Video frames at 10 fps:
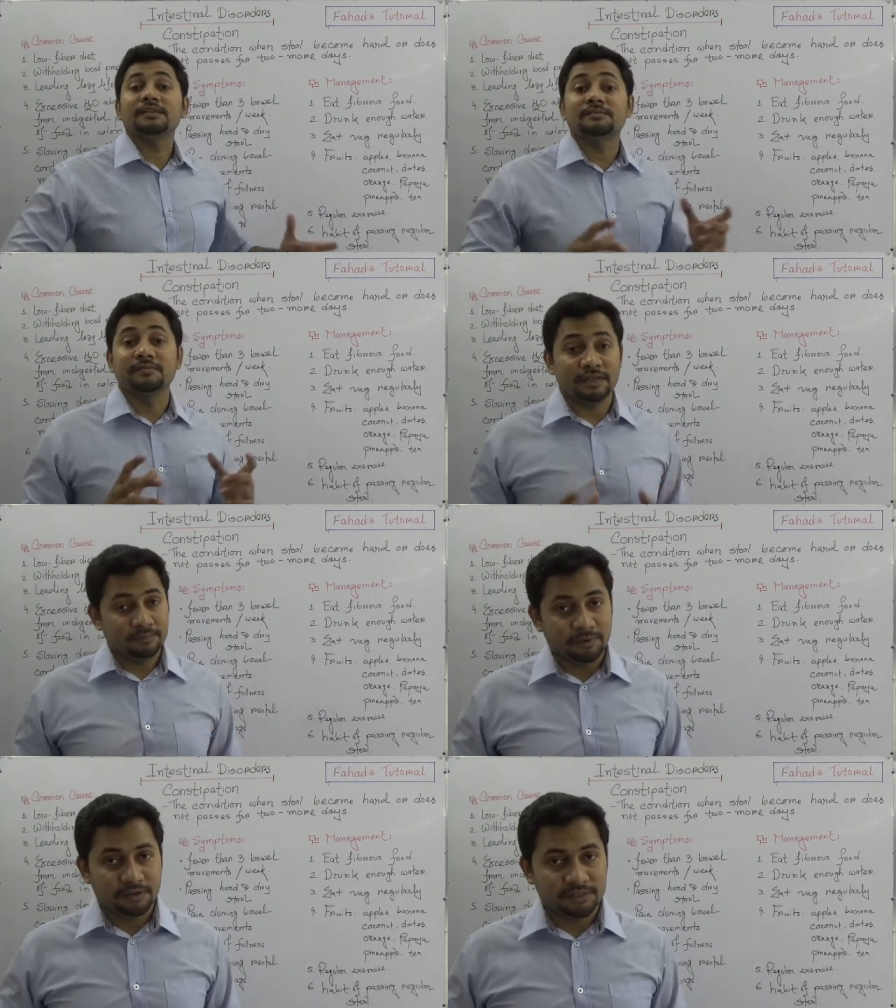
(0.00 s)
is very
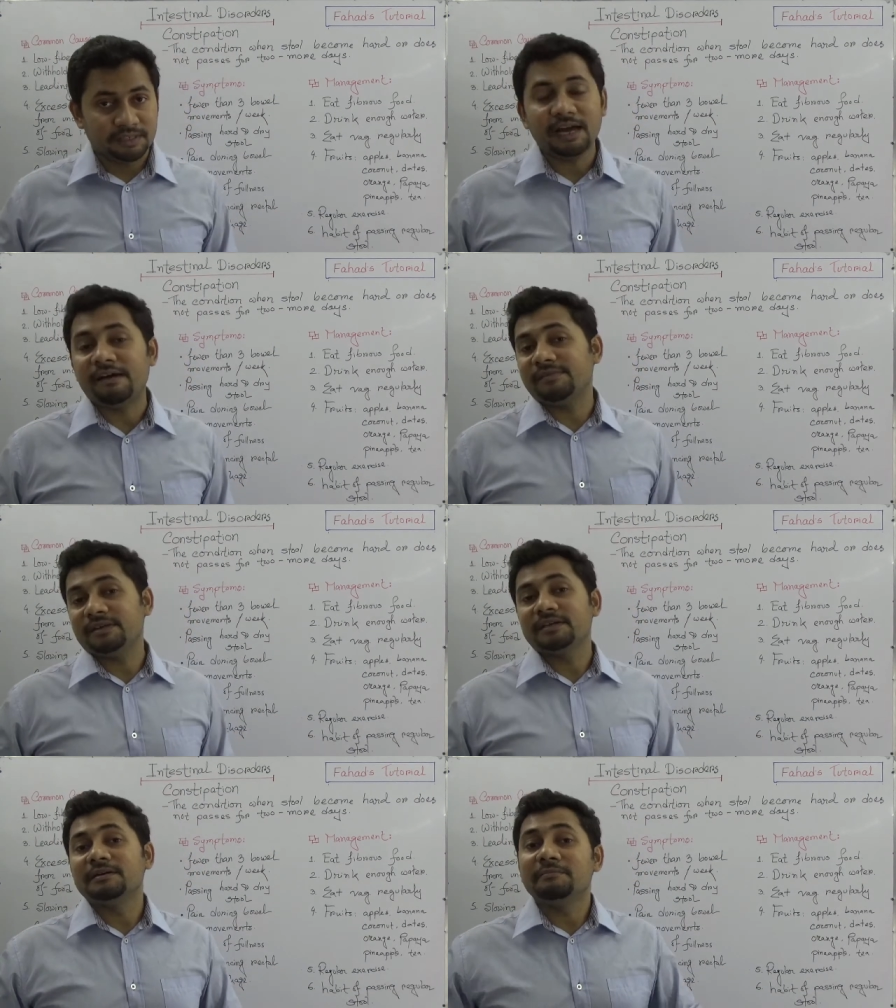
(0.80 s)
important
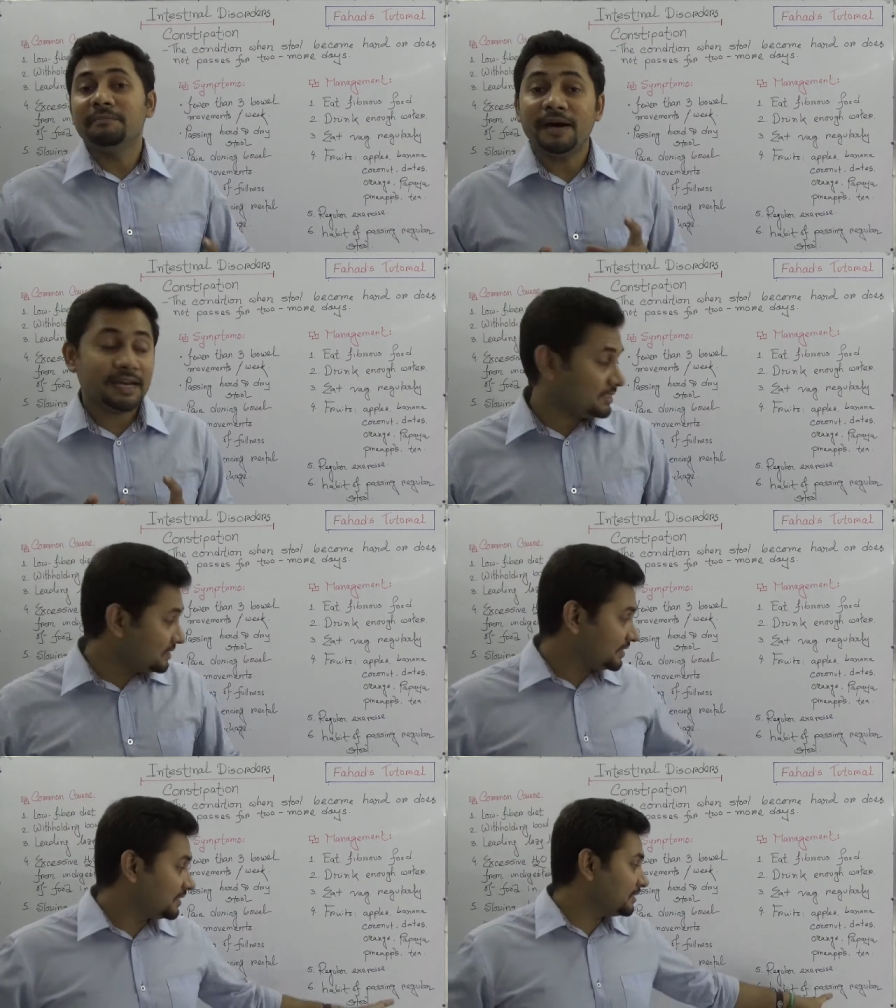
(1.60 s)
having a
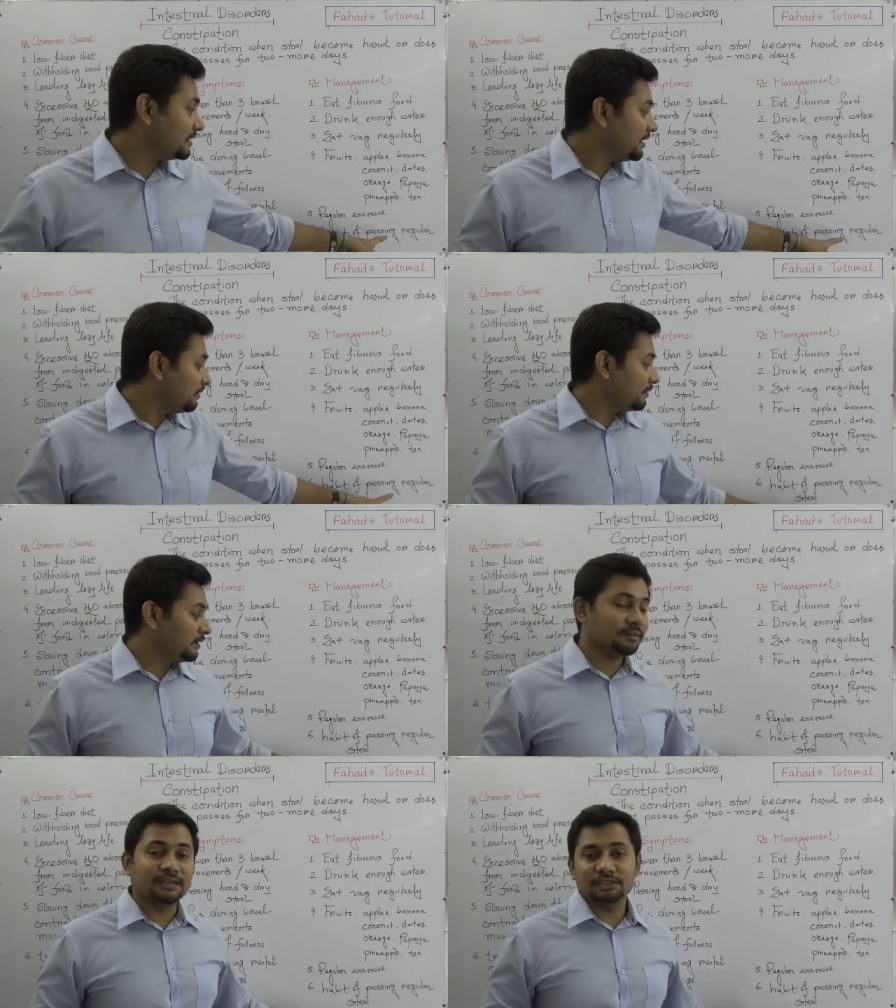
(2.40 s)
passing
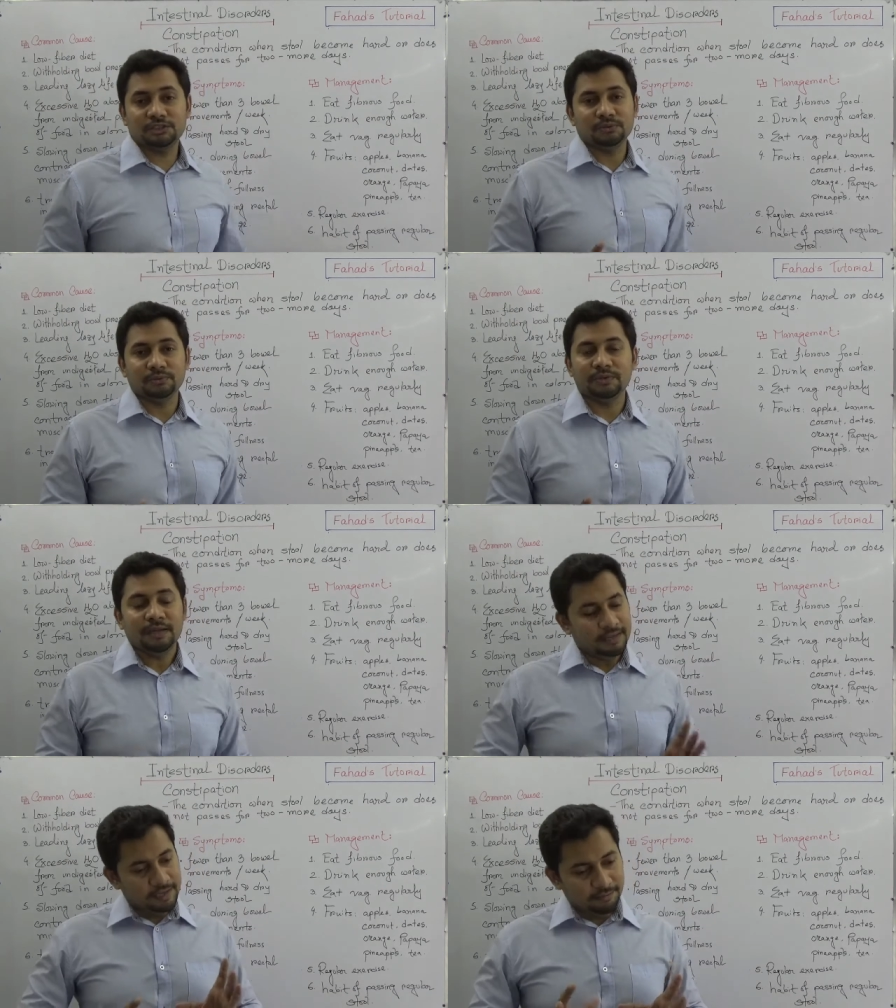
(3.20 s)
regular stool.
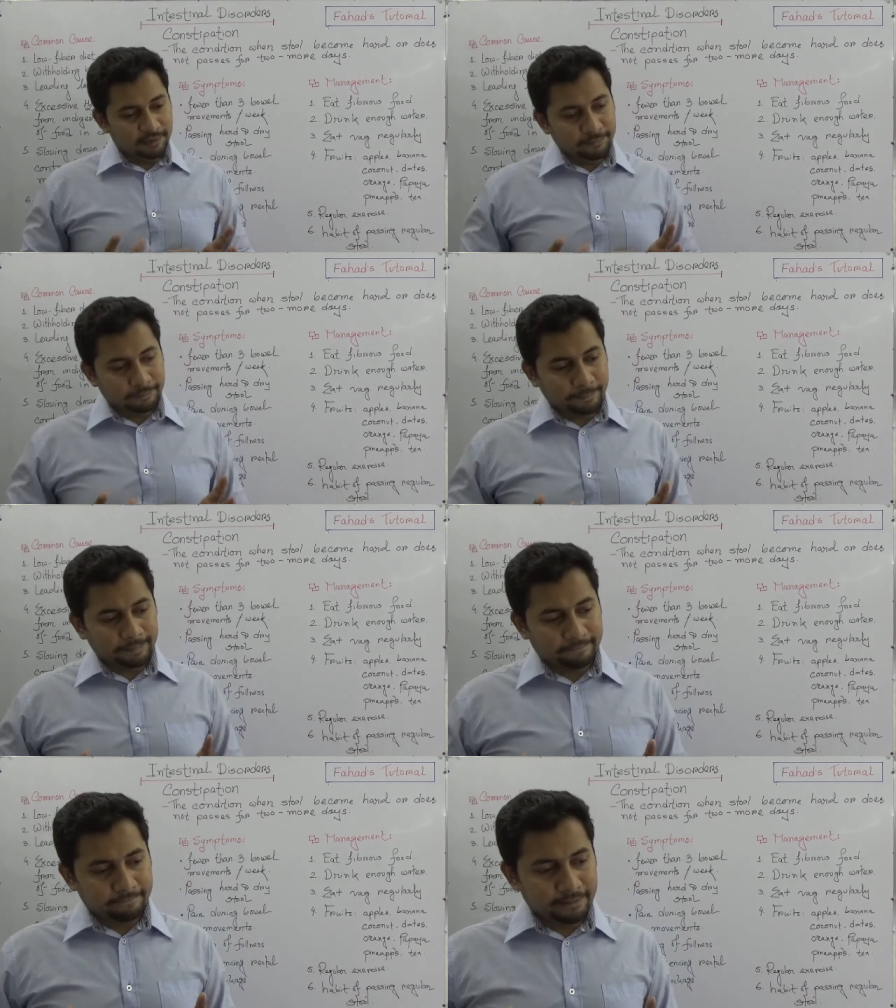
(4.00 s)
I mean,
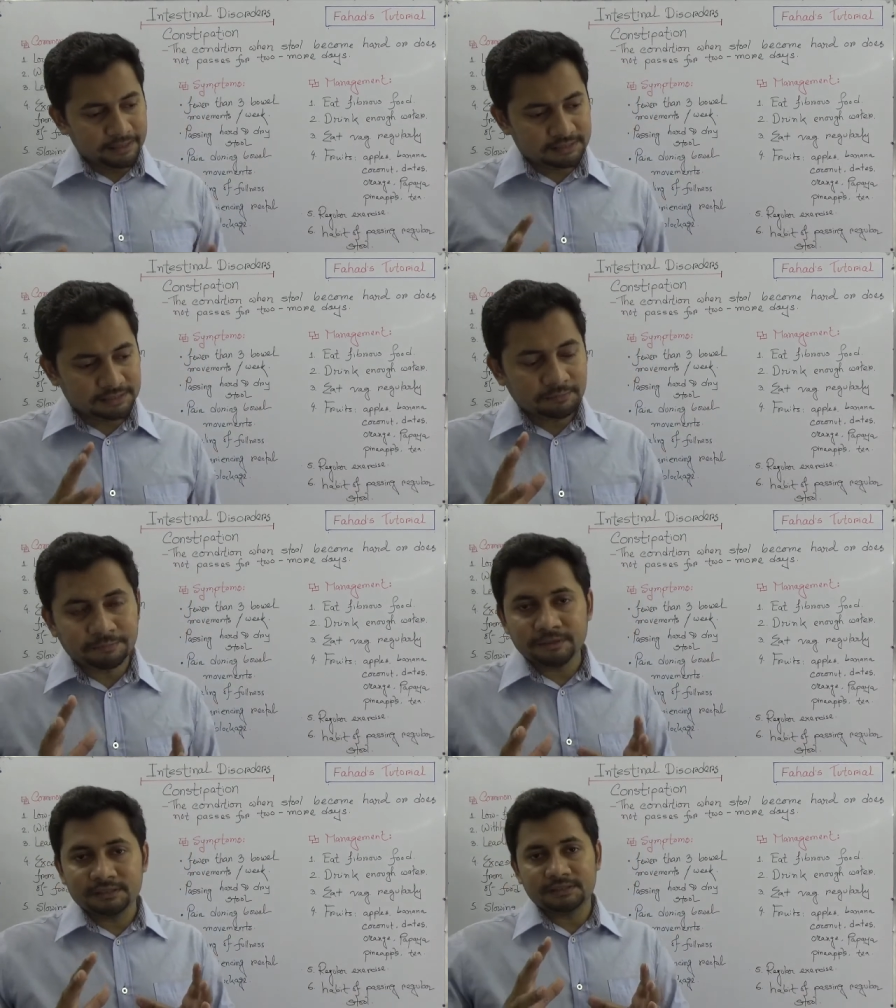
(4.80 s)
mm, it's
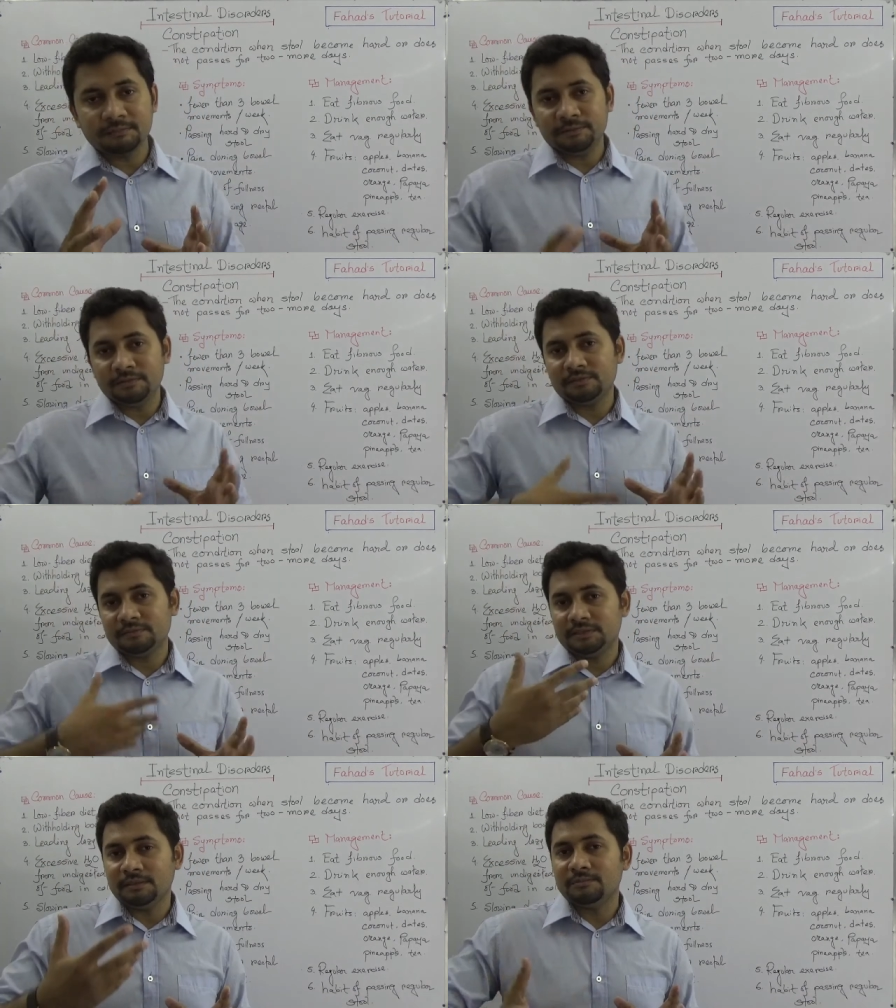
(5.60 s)
it's upon
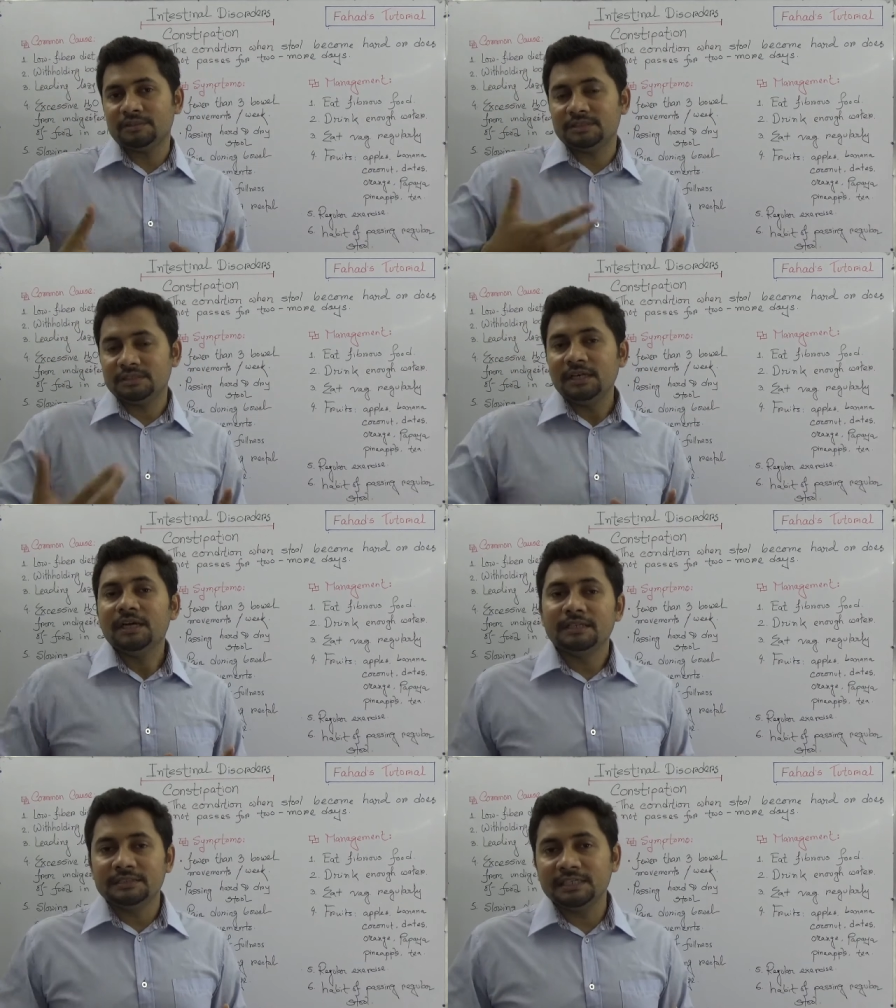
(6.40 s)
someone's
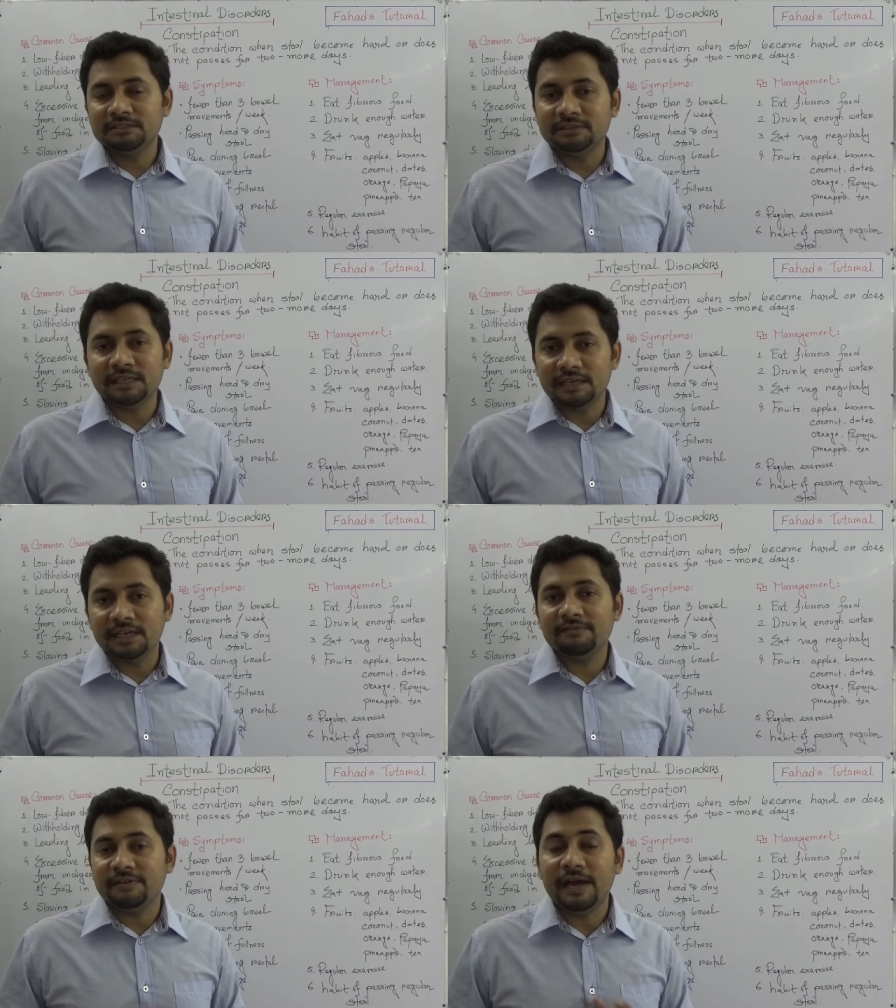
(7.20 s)
day-to-day -day
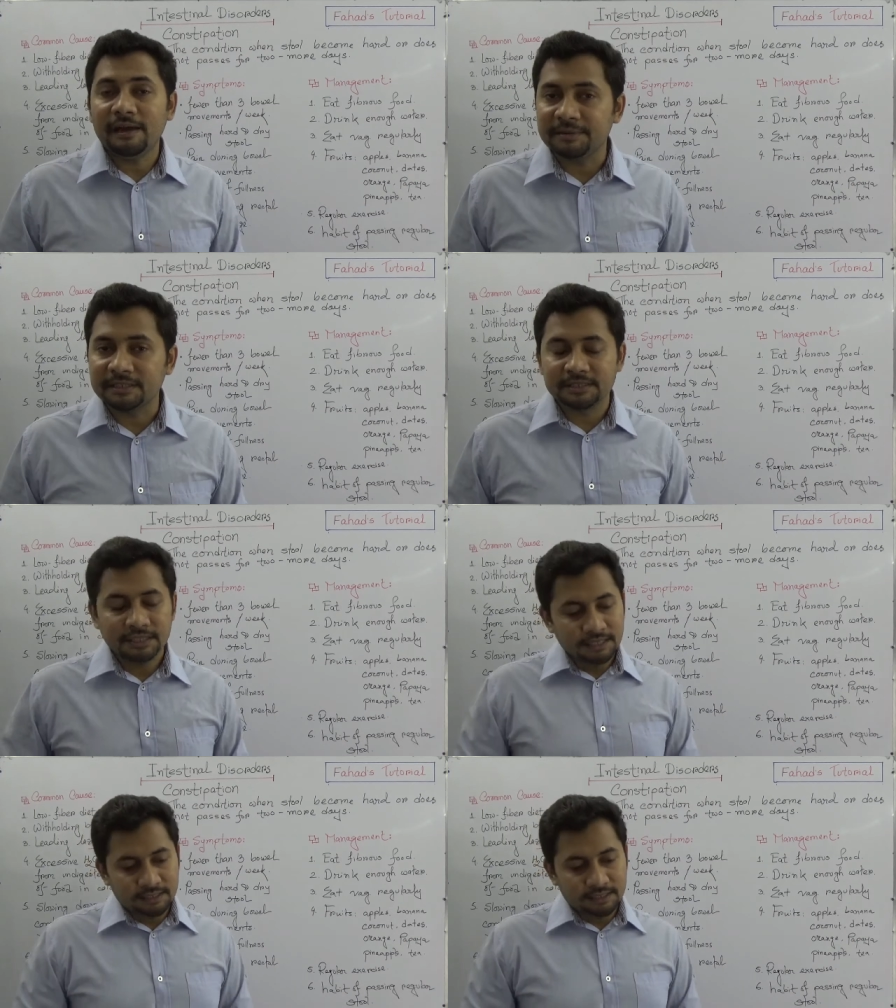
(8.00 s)
life habit.